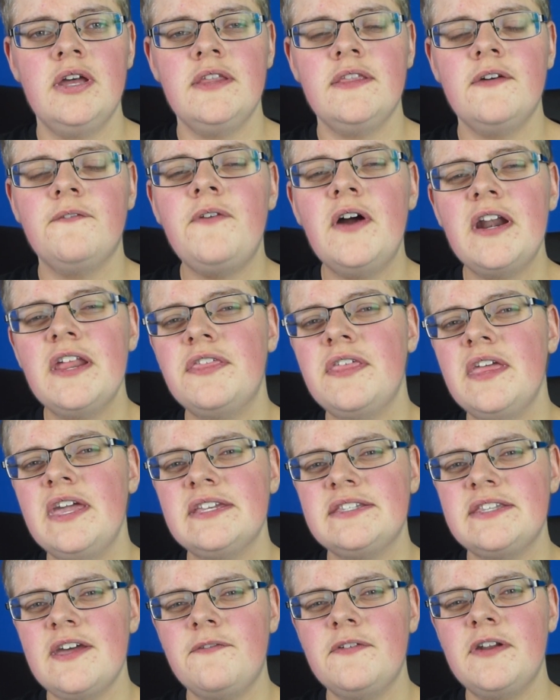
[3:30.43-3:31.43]
The funny thing
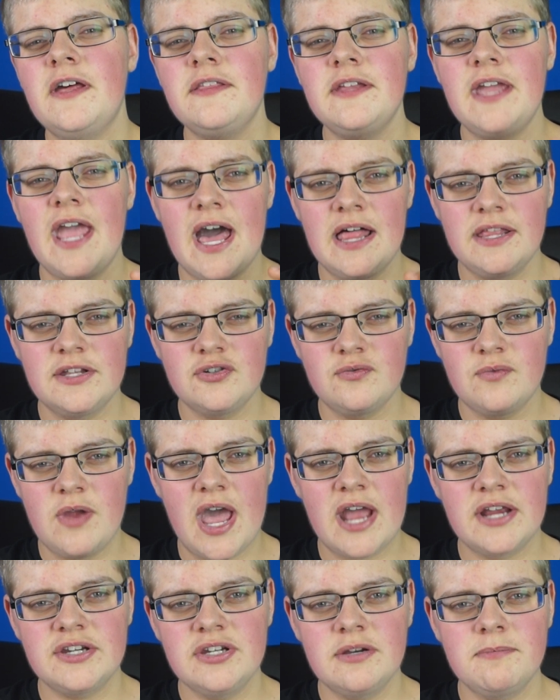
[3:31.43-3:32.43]
is definitely Alan's
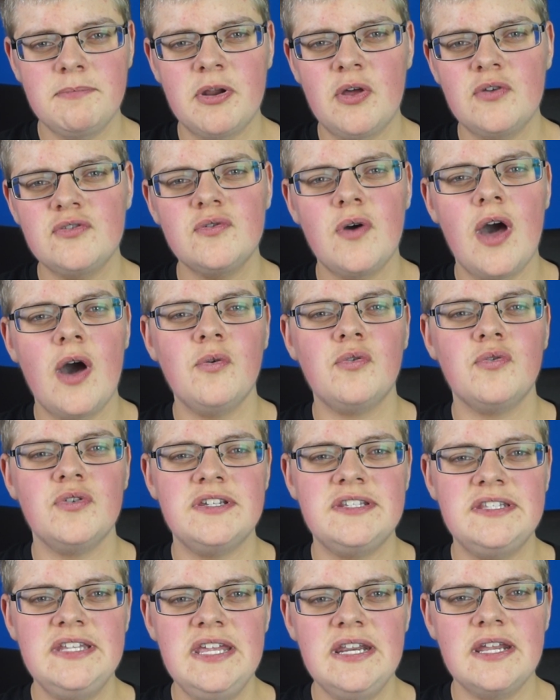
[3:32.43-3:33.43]
reaction, but also how
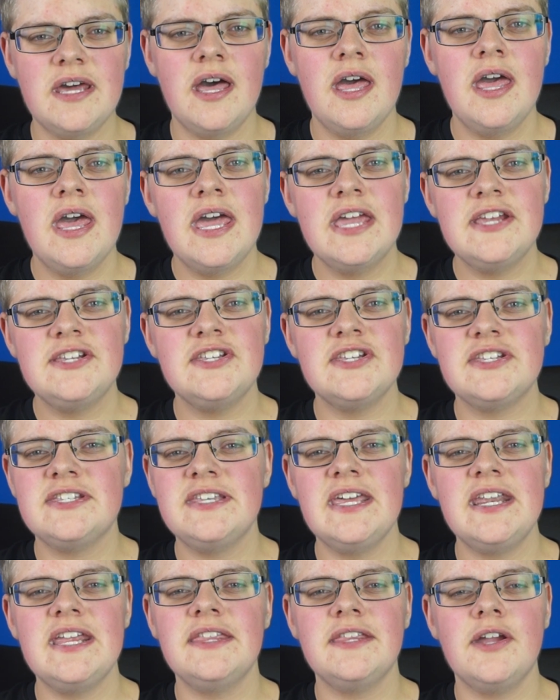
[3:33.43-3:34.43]
Christina is just
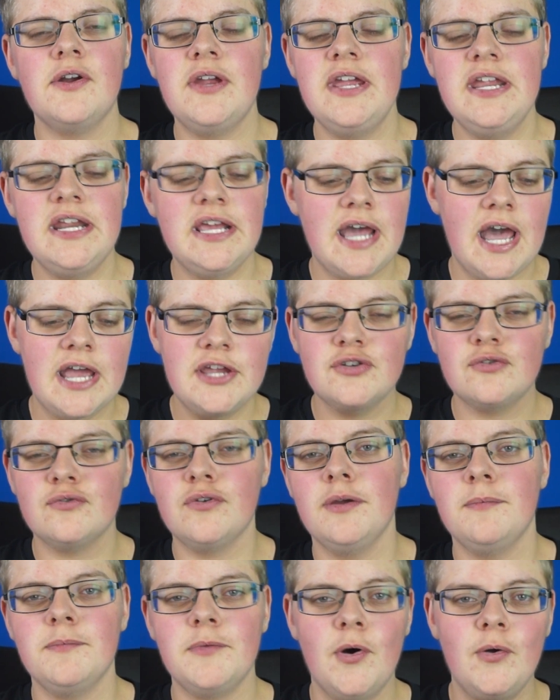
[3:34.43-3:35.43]
sitting there eating ice
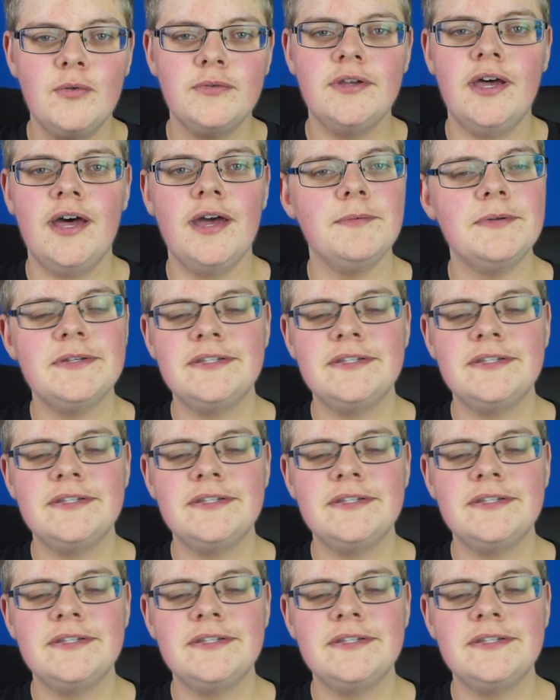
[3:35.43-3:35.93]
cream the whole time.